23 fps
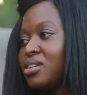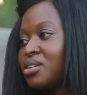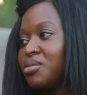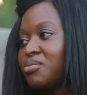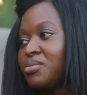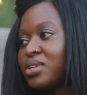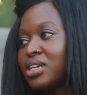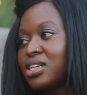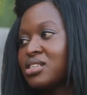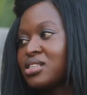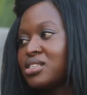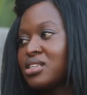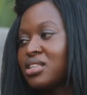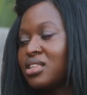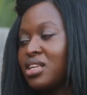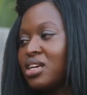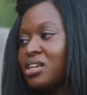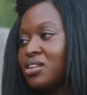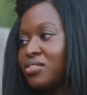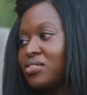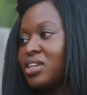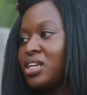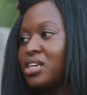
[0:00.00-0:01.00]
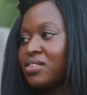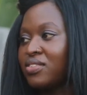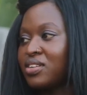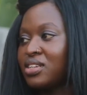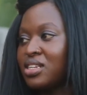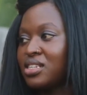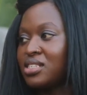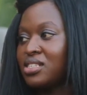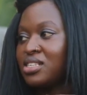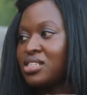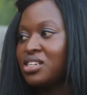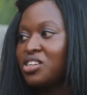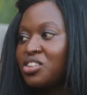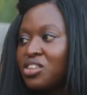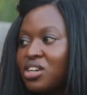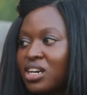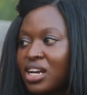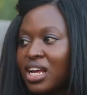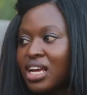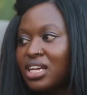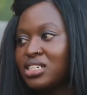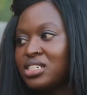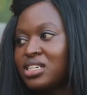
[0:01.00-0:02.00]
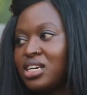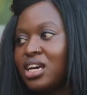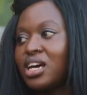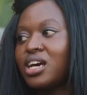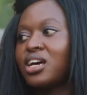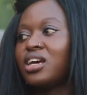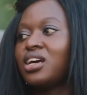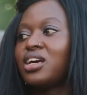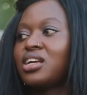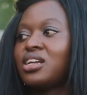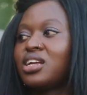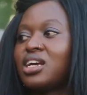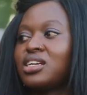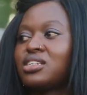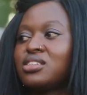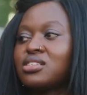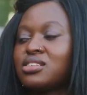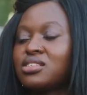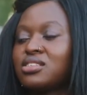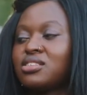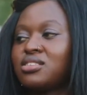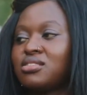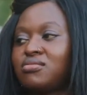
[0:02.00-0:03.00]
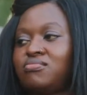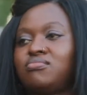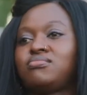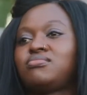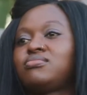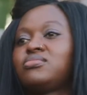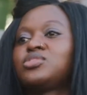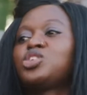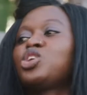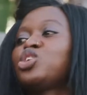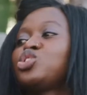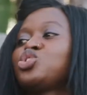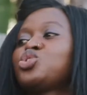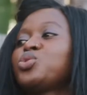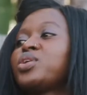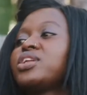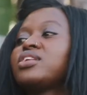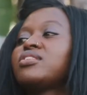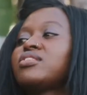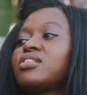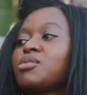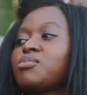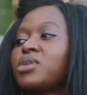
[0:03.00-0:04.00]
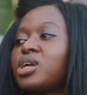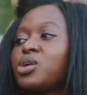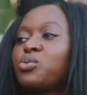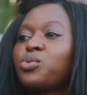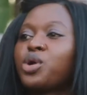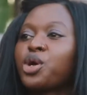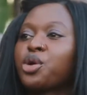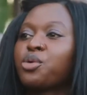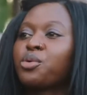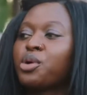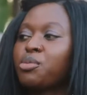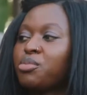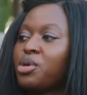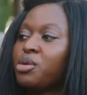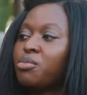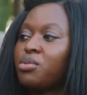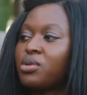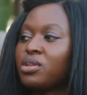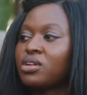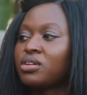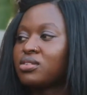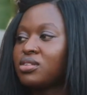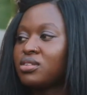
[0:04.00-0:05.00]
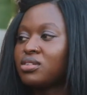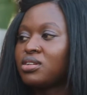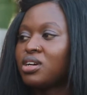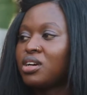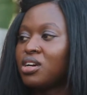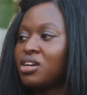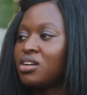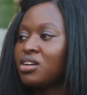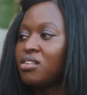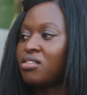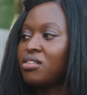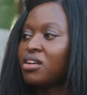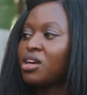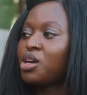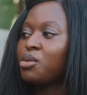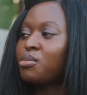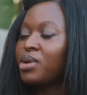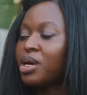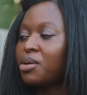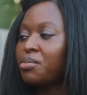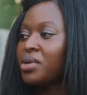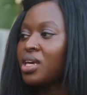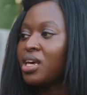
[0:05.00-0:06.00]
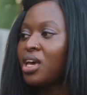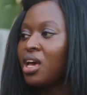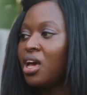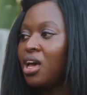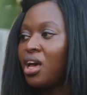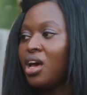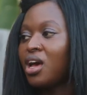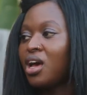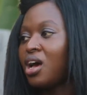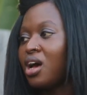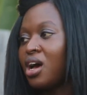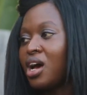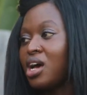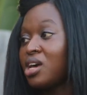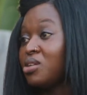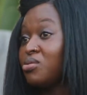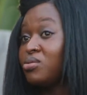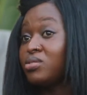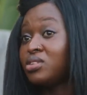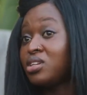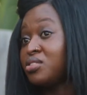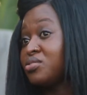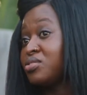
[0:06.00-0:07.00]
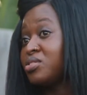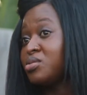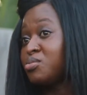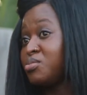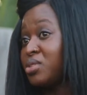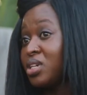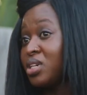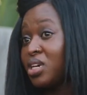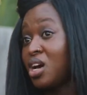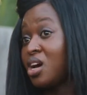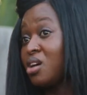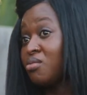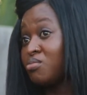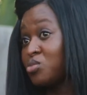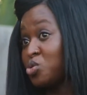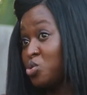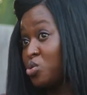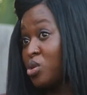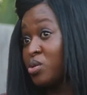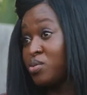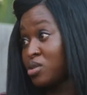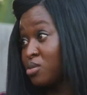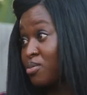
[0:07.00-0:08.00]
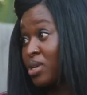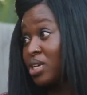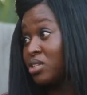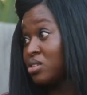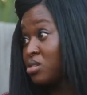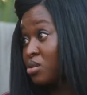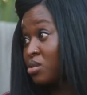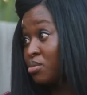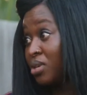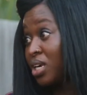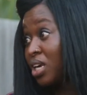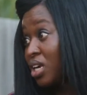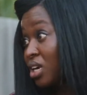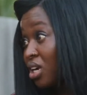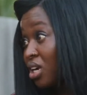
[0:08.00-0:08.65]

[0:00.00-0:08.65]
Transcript: Because at the end of the day, if I just sit on an idea and I just not do anything about it, worry what people are going to think about me, I will never become who I was meant to be.